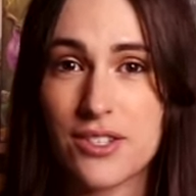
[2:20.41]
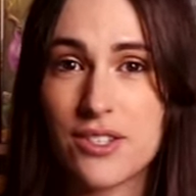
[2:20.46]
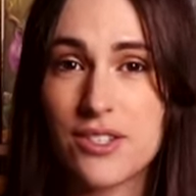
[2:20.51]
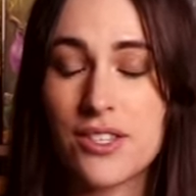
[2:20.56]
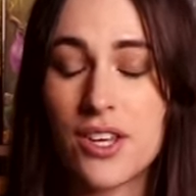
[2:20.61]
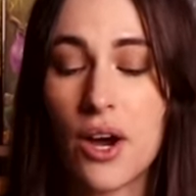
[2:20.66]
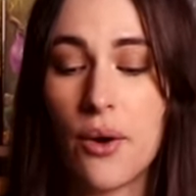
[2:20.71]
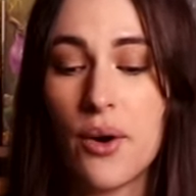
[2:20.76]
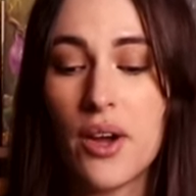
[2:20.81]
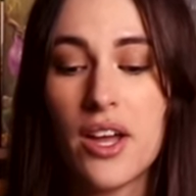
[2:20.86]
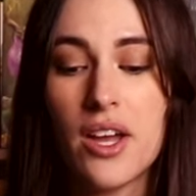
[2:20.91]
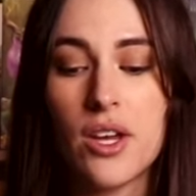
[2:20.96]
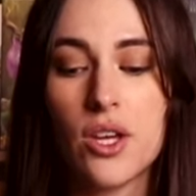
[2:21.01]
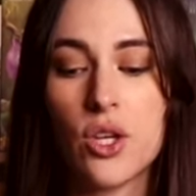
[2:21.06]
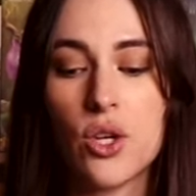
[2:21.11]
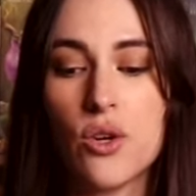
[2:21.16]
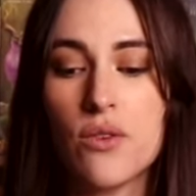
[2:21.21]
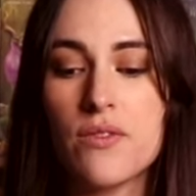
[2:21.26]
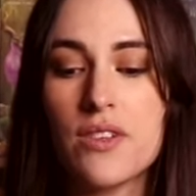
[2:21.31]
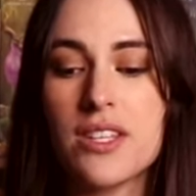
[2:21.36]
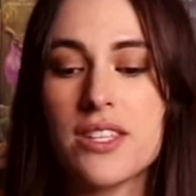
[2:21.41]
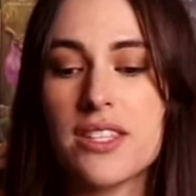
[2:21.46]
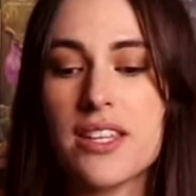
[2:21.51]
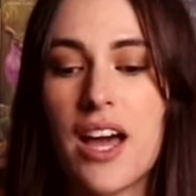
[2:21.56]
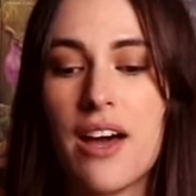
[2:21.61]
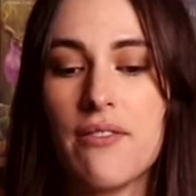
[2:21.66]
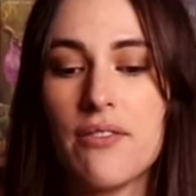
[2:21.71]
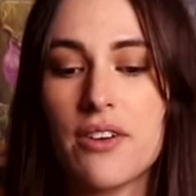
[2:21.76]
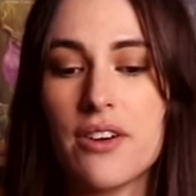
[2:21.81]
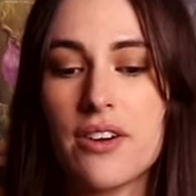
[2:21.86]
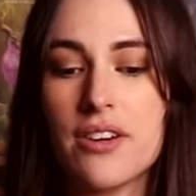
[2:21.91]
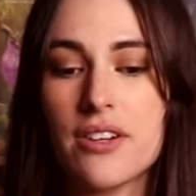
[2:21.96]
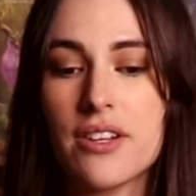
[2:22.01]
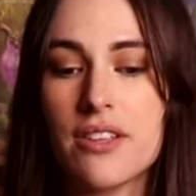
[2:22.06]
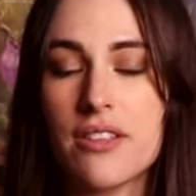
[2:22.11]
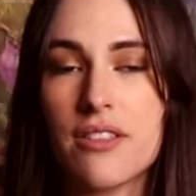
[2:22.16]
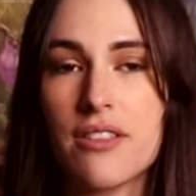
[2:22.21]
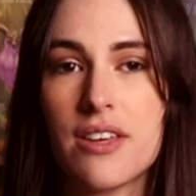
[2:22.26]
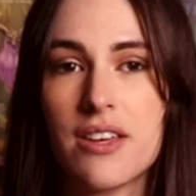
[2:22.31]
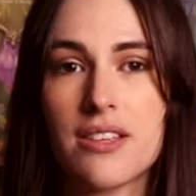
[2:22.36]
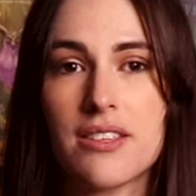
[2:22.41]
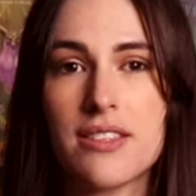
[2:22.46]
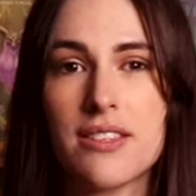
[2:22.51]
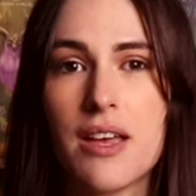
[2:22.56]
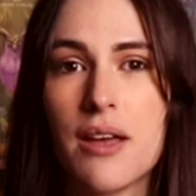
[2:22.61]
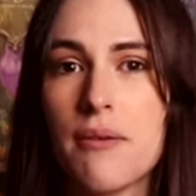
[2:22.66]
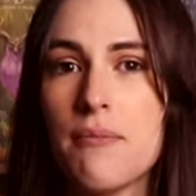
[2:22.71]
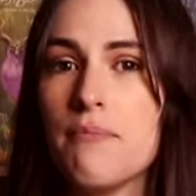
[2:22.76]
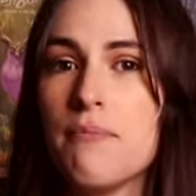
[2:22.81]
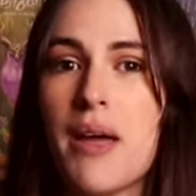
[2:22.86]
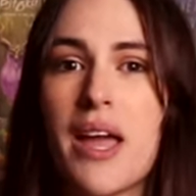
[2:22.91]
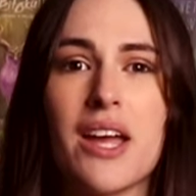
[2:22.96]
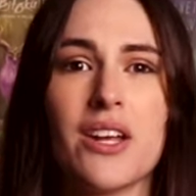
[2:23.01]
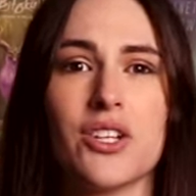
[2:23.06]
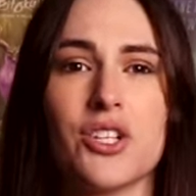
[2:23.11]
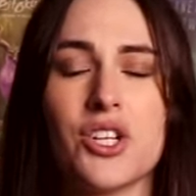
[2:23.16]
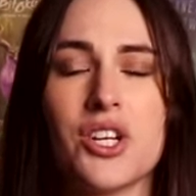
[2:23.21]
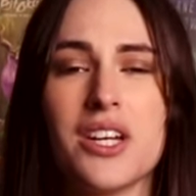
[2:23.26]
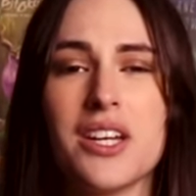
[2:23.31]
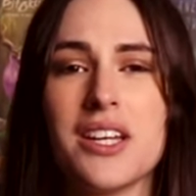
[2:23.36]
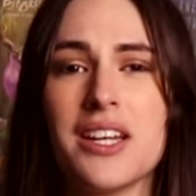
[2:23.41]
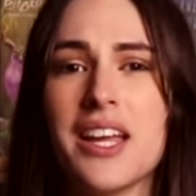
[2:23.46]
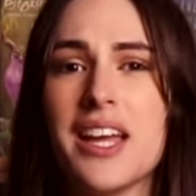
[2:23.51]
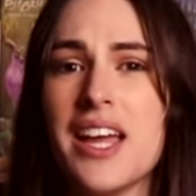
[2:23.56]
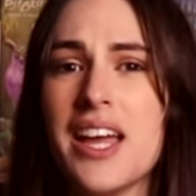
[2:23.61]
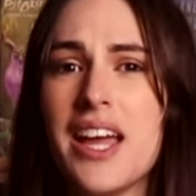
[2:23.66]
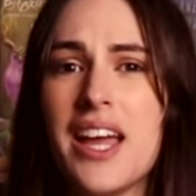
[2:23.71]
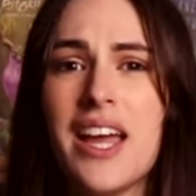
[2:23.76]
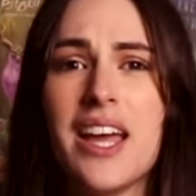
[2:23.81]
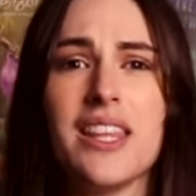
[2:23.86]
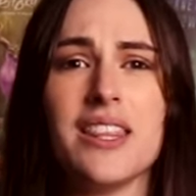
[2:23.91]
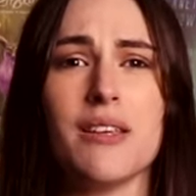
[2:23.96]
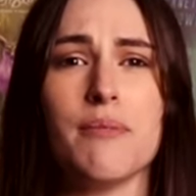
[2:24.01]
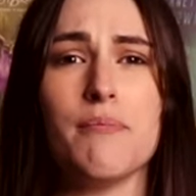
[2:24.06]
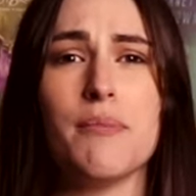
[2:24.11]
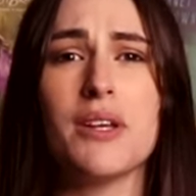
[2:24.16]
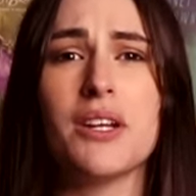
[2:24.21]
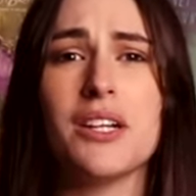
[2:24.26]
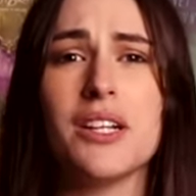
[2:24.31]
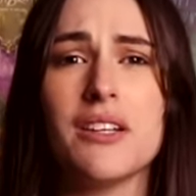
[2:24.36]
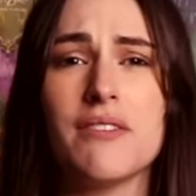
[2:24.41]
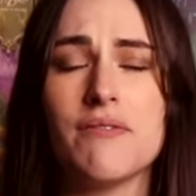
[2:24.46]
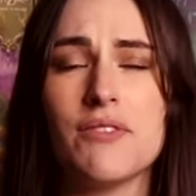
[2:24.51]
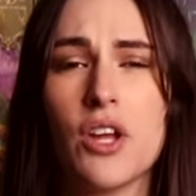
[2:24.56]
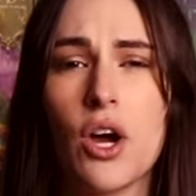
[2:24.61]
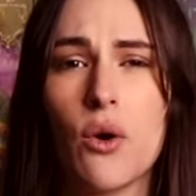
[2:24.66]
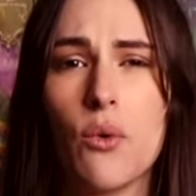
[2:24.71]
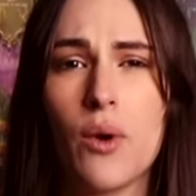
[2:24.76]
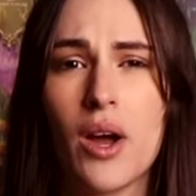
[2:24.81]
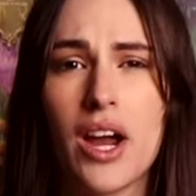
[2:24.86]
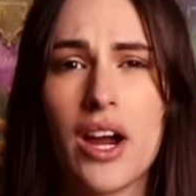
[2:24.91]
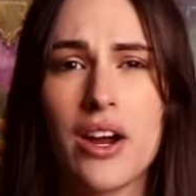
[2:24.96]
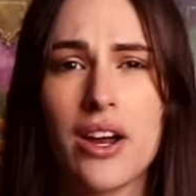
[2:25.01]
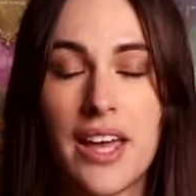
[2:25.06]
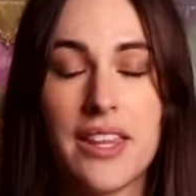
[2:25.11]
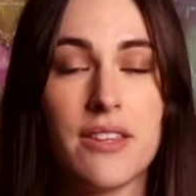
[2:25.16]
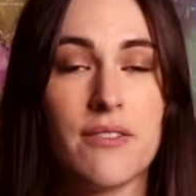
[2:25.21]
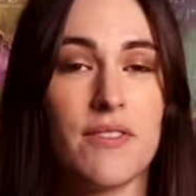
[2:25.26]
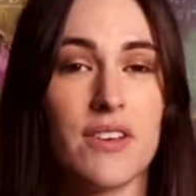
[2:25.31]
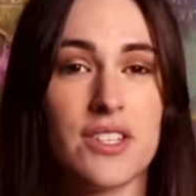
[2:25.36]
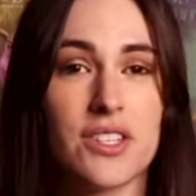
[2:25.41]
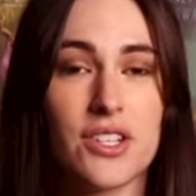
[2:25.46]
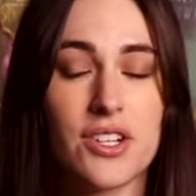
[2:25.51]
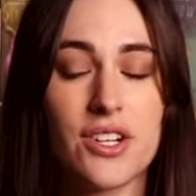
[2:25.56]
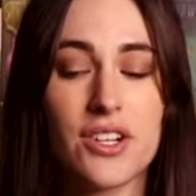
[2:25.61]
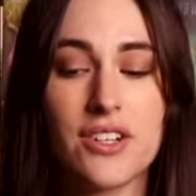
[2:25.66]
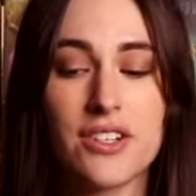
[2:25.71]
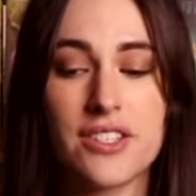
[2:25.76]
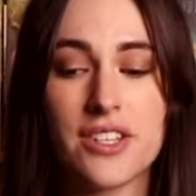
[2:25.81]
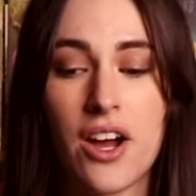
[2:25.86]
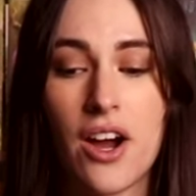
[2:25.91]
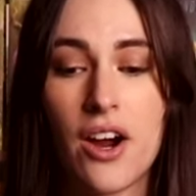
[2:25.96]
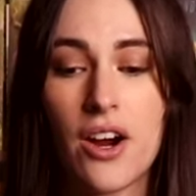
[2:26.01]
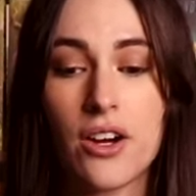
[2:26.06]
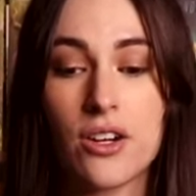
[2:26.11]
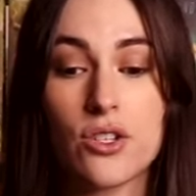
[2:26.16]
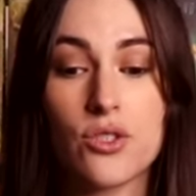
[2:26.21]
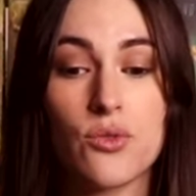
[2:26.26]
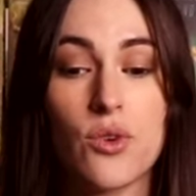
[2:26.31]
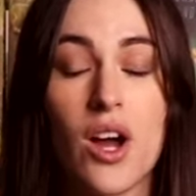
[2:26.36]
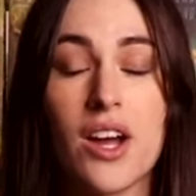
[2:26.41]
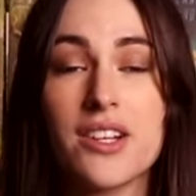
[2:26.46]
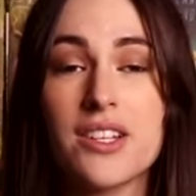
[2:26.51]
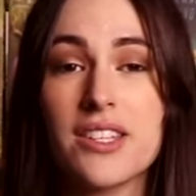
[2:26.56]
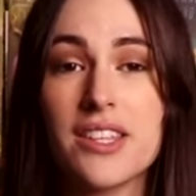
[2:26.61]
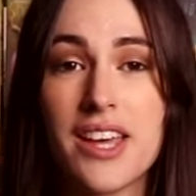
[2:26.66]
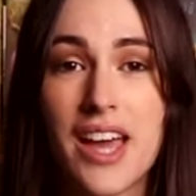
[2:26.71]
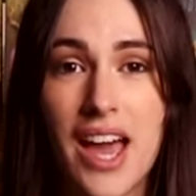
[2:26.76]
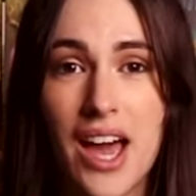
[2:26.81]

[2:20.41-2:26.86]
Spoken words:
So you have discovered this mansion in the middle of nowhere, and the visitors are drawn to the